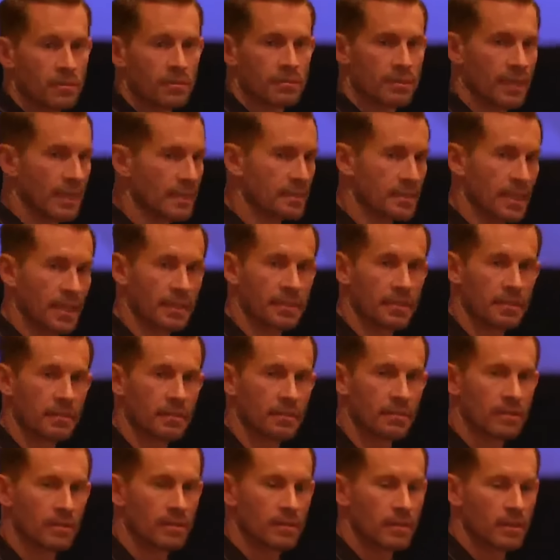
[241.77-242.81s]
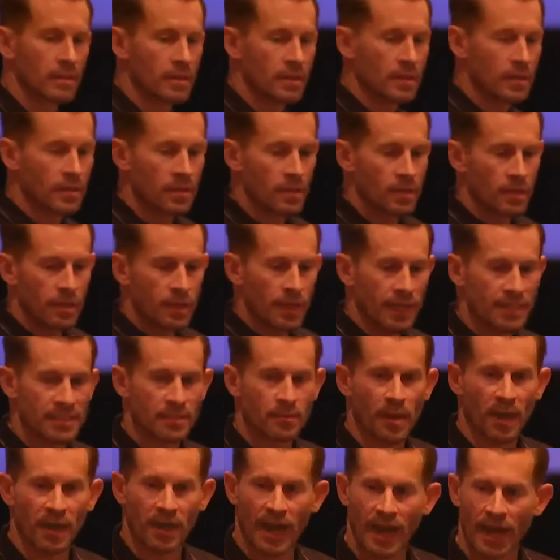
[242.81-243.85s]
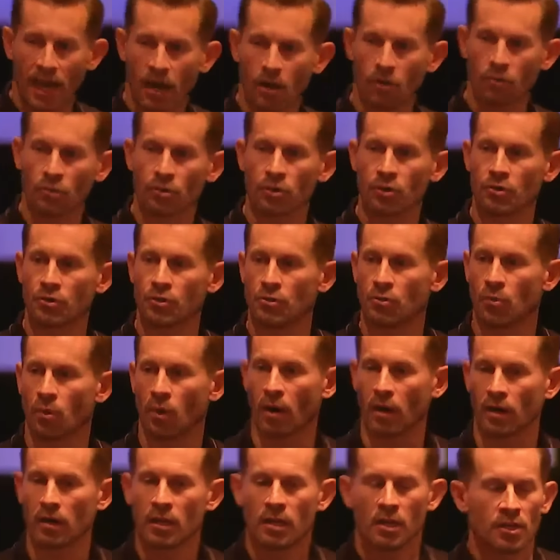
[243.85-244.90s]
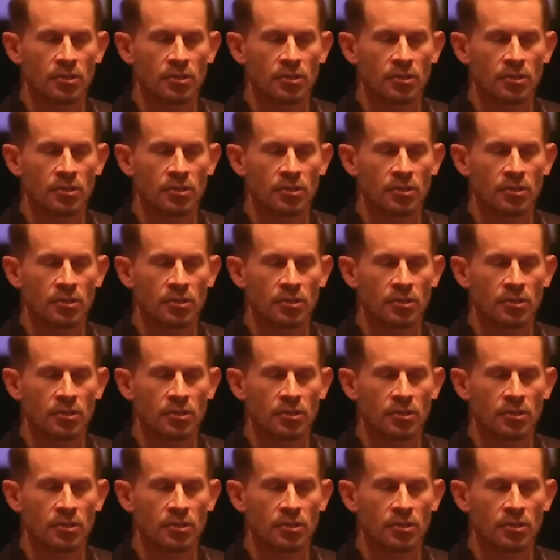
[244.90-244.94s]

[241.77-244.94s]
That's it. It's about how good you are.